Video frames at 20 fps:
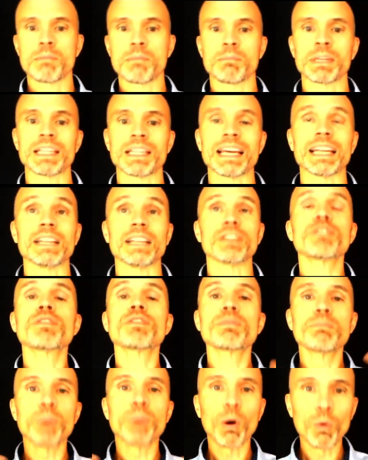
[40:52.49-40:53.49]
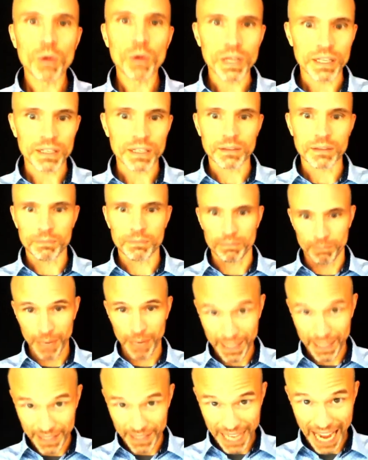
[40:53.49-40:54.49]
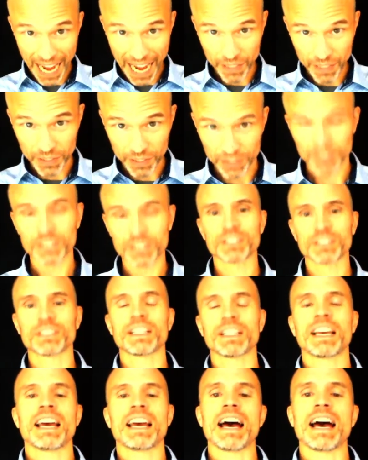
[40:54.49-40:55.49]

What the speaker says: but then it's spoken by the actors,